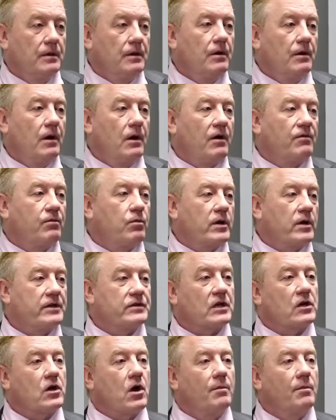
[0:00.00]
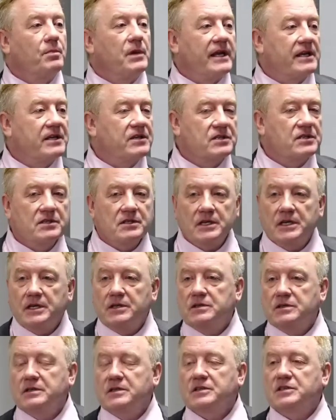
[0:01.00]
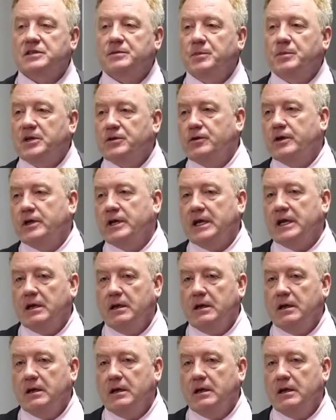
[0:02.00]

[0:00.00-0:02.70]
of what is a complex interdisciplinary